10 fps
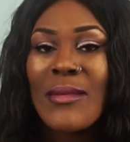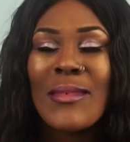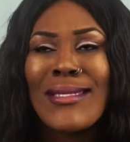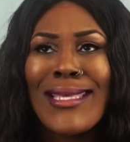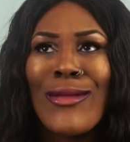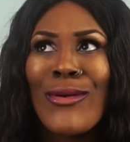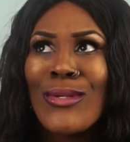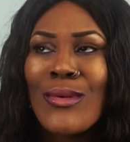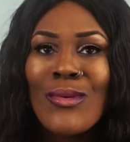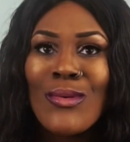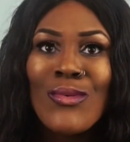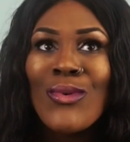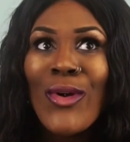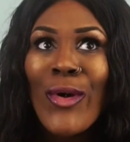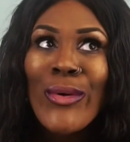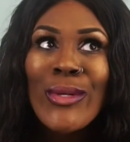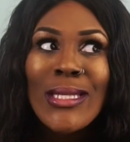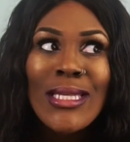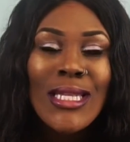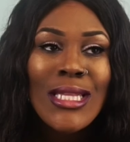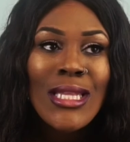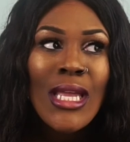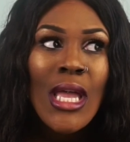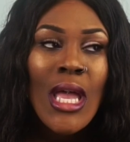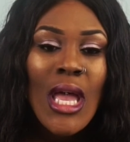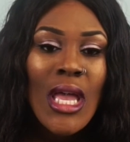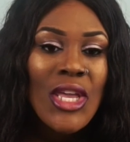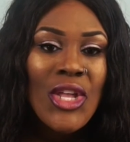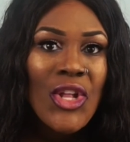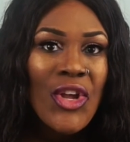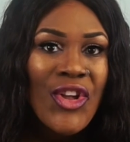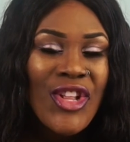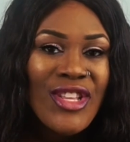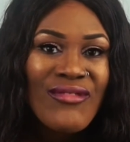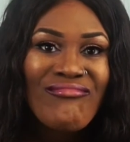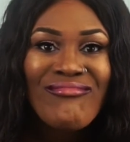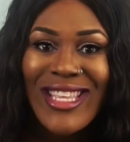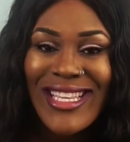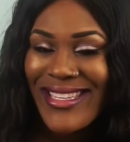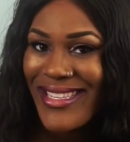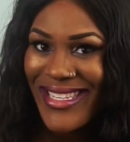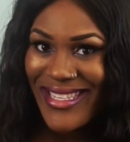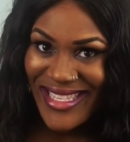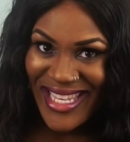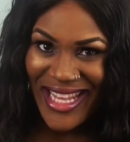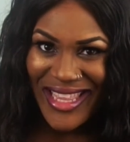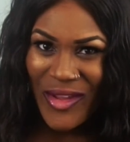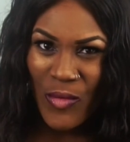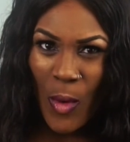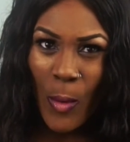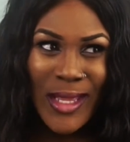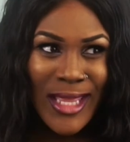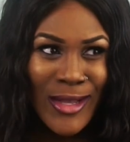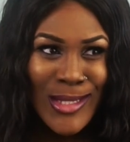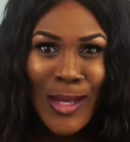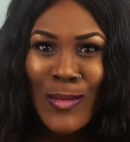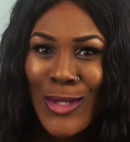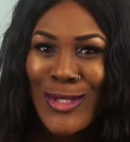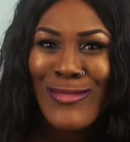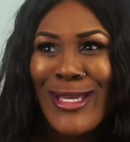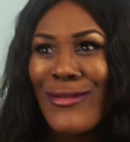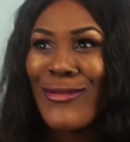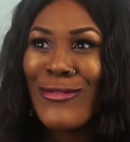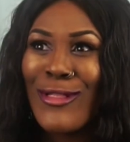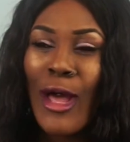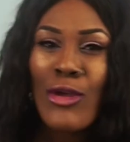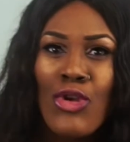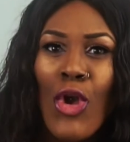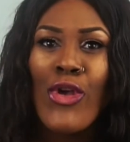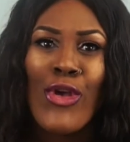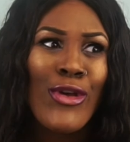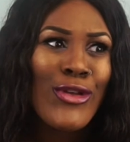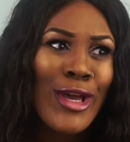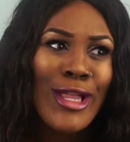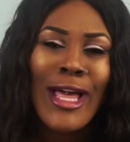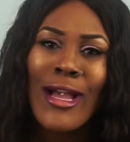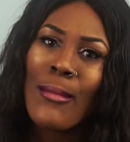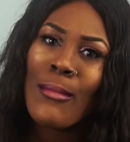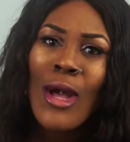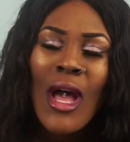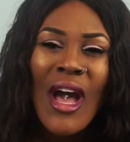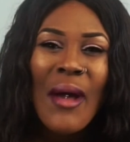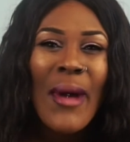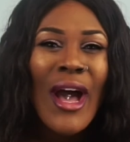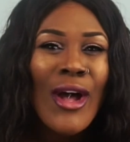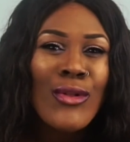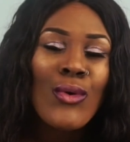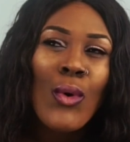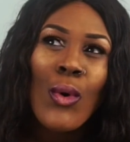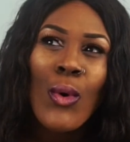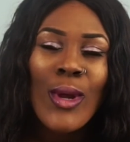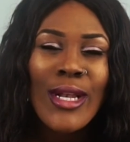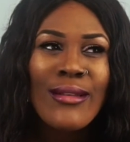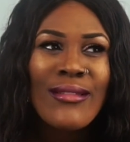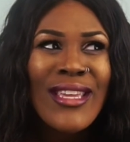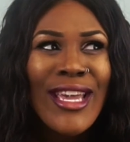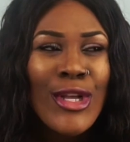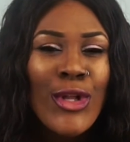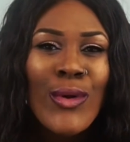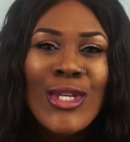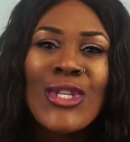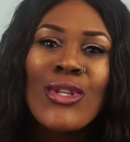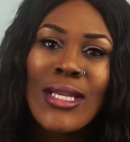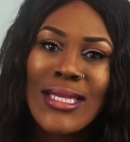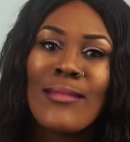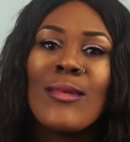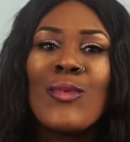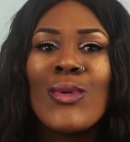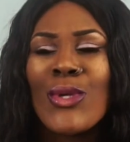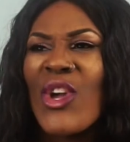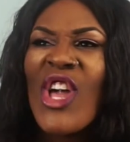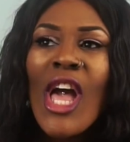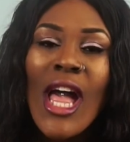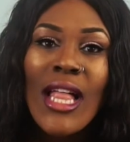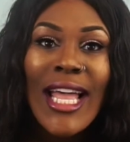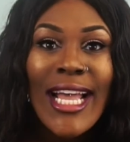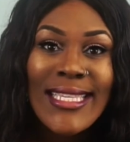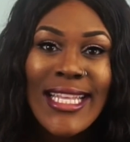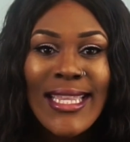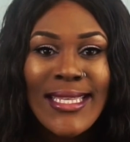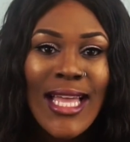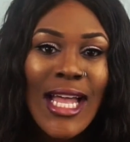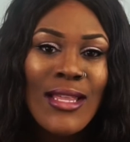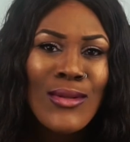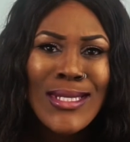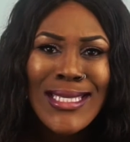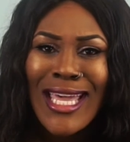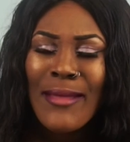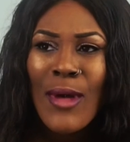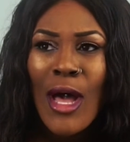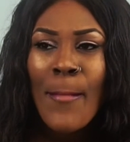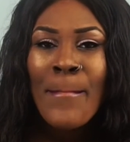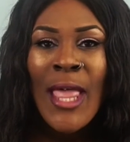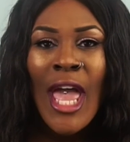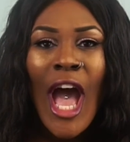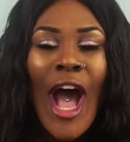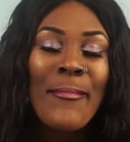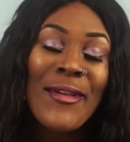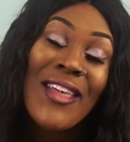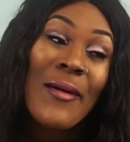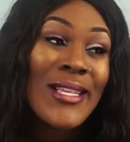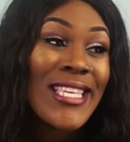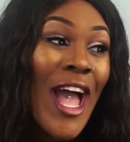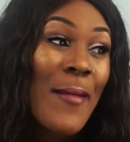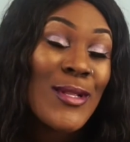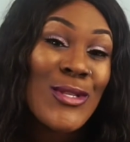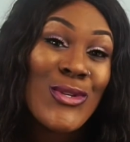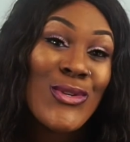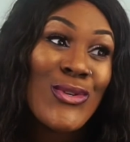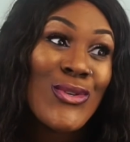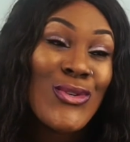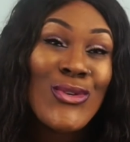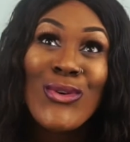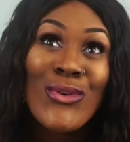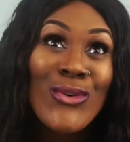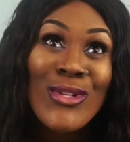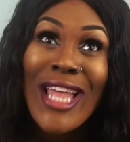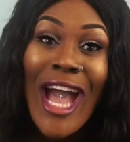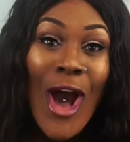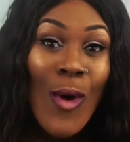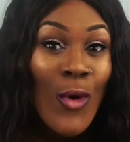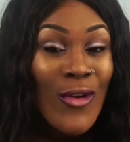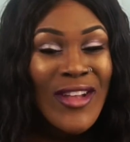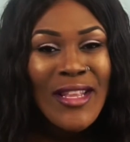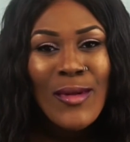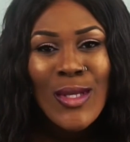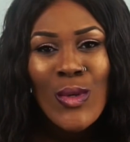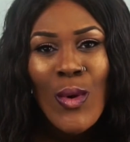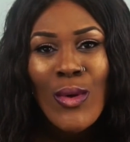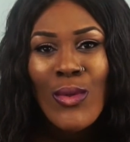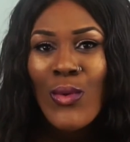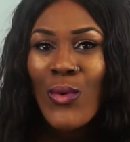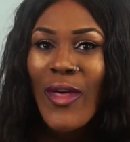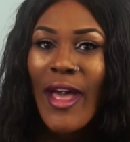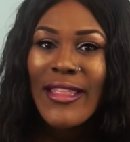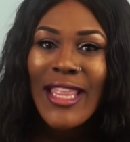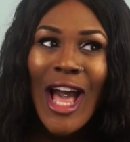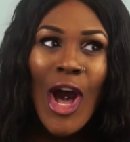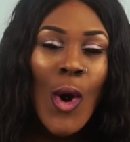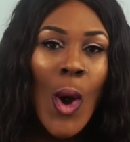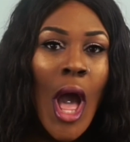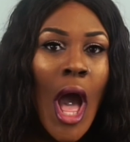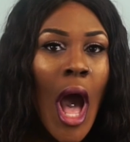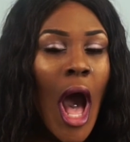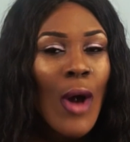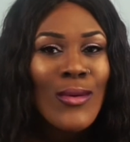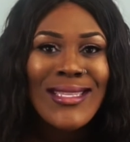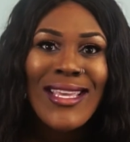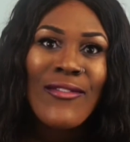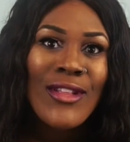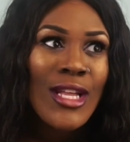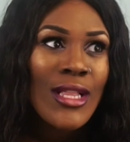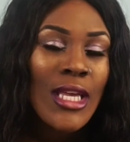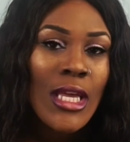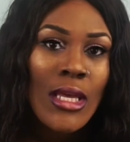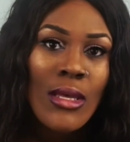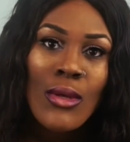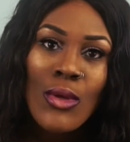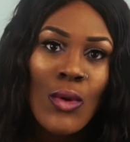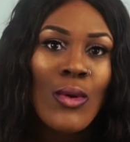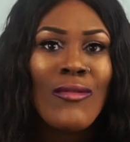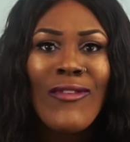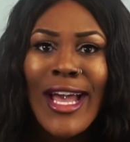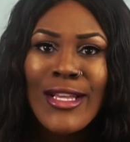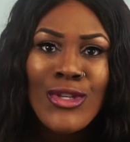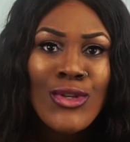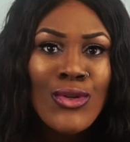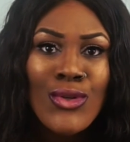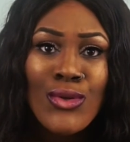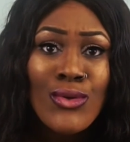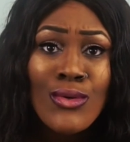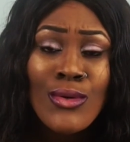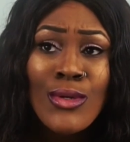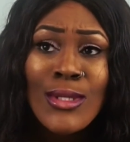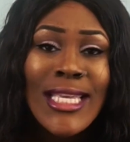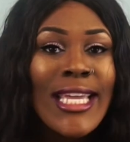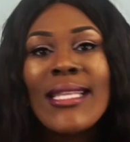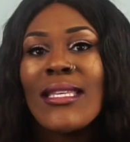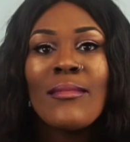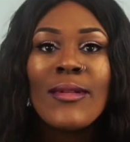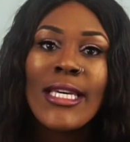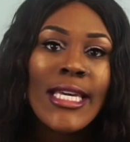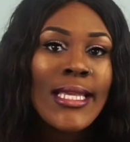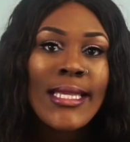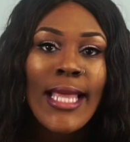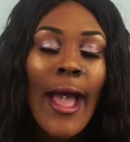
I'm gonna say girls, but little girls, and they just didn't see anything wrong with it because they wanted to be all like, yeah, like I'm hardcore, and it's just not acceptable. So, like I said at the start, a little disclaimer: if that was to happen to you now, or if anybody's going through that now, I would definitely, advise you to take it to the police.